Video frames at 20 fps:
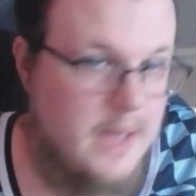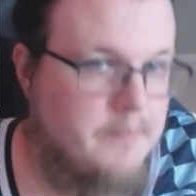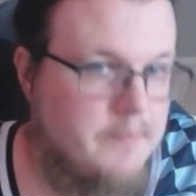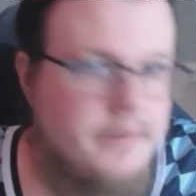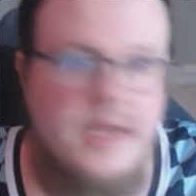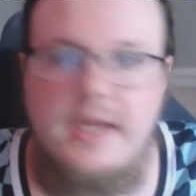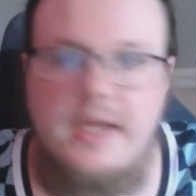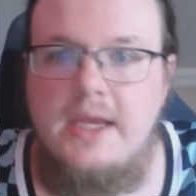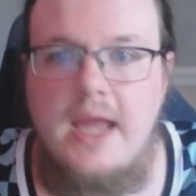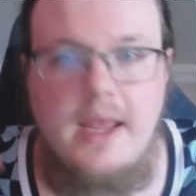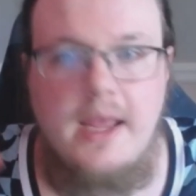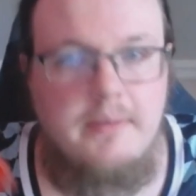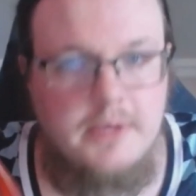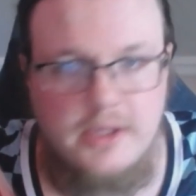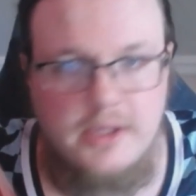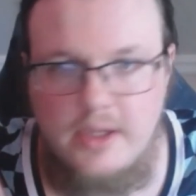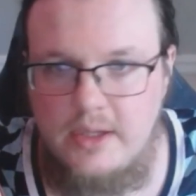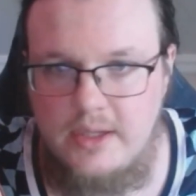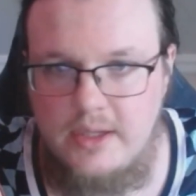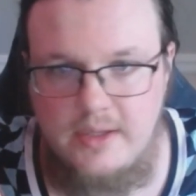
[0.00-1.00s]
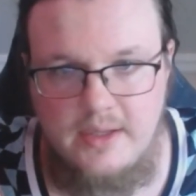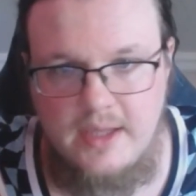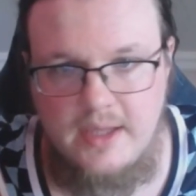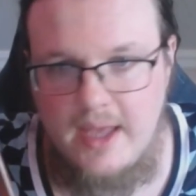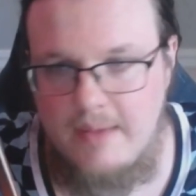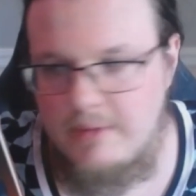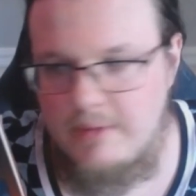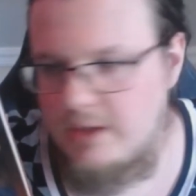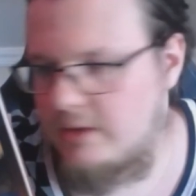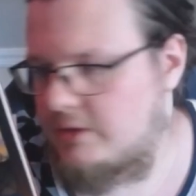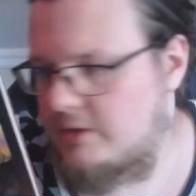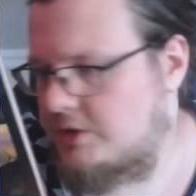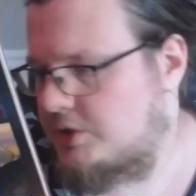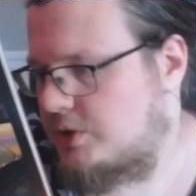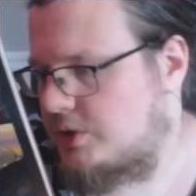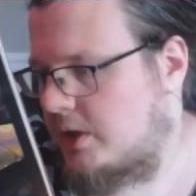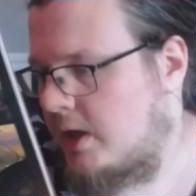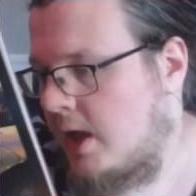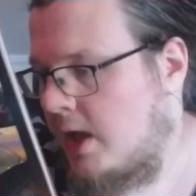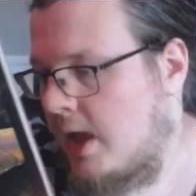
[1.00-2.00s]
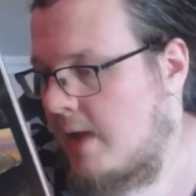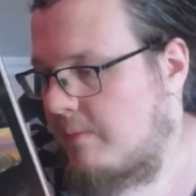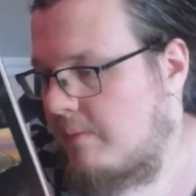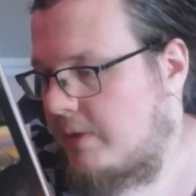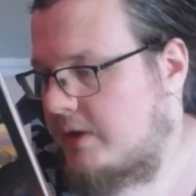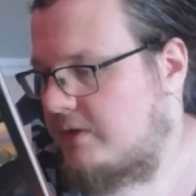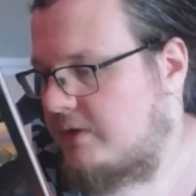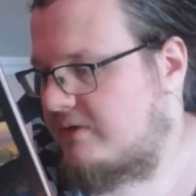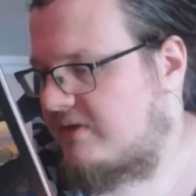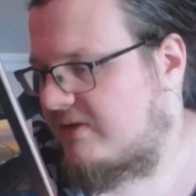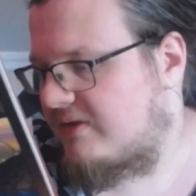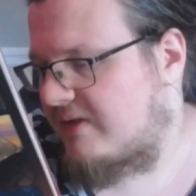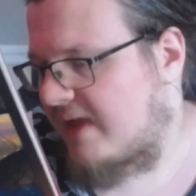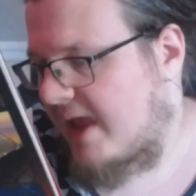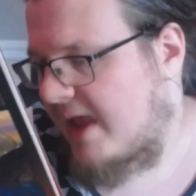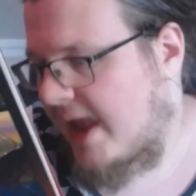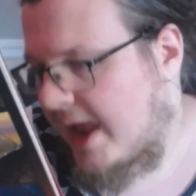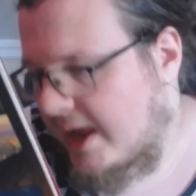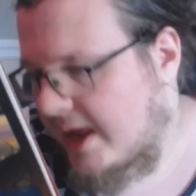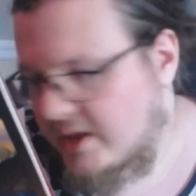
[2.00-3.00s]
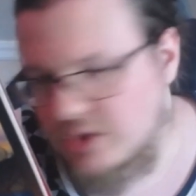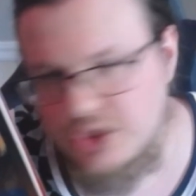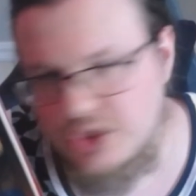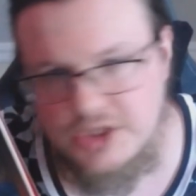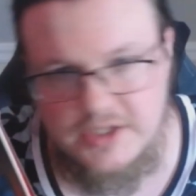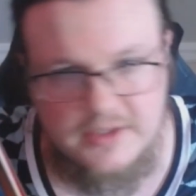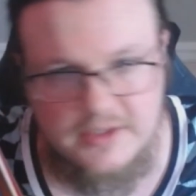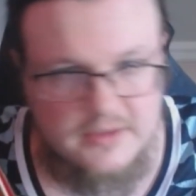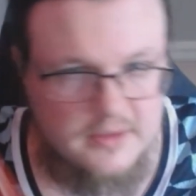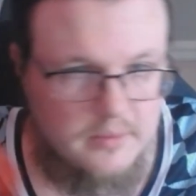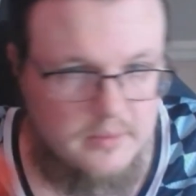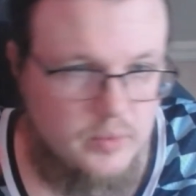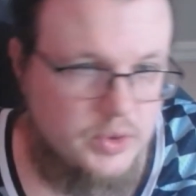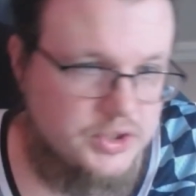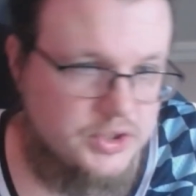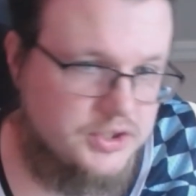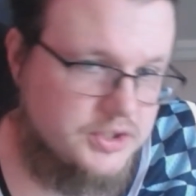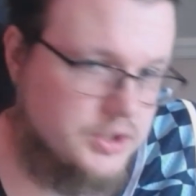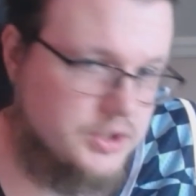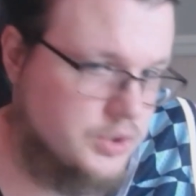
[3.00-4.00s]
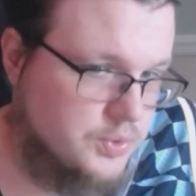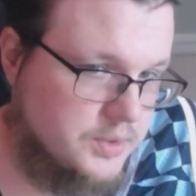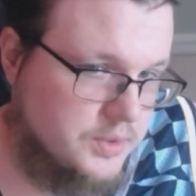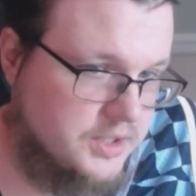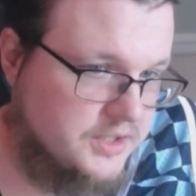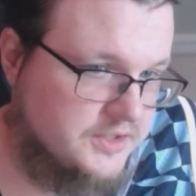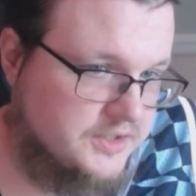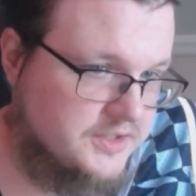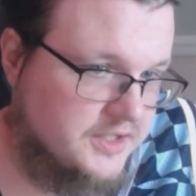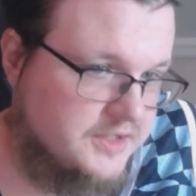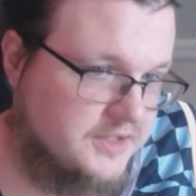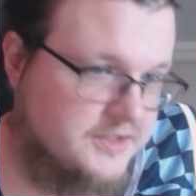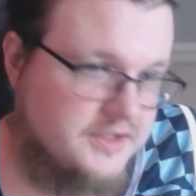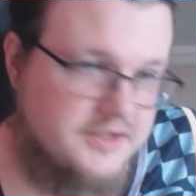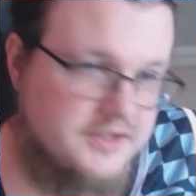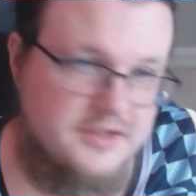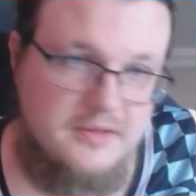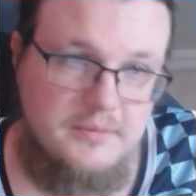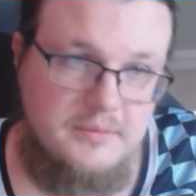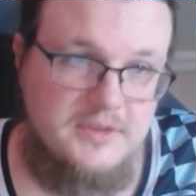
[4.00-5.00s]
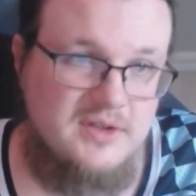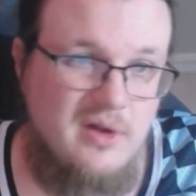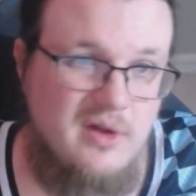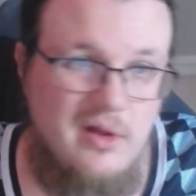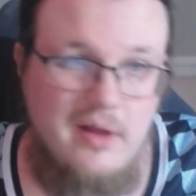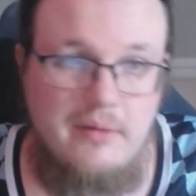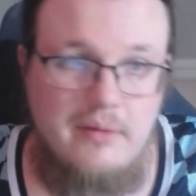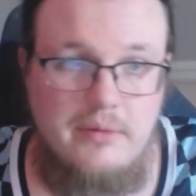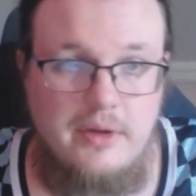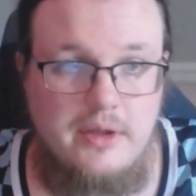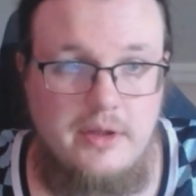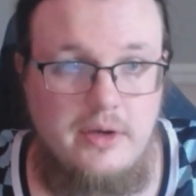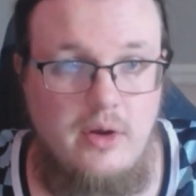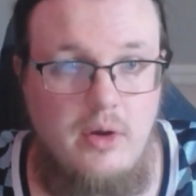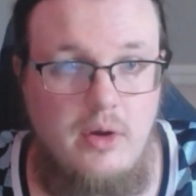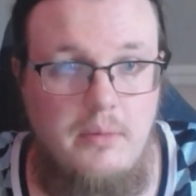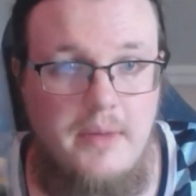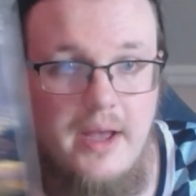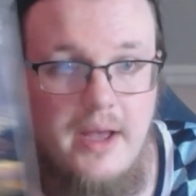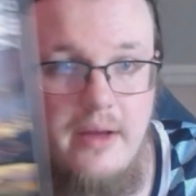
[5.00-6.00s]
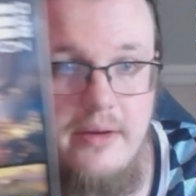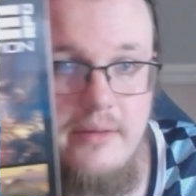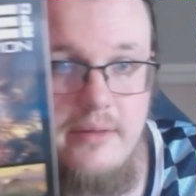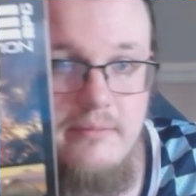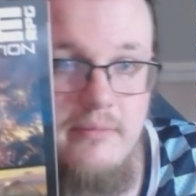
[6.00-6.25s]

Big name in the gaming industry. But it uses the Age system, which is a 3d6 system, is all I really know about it.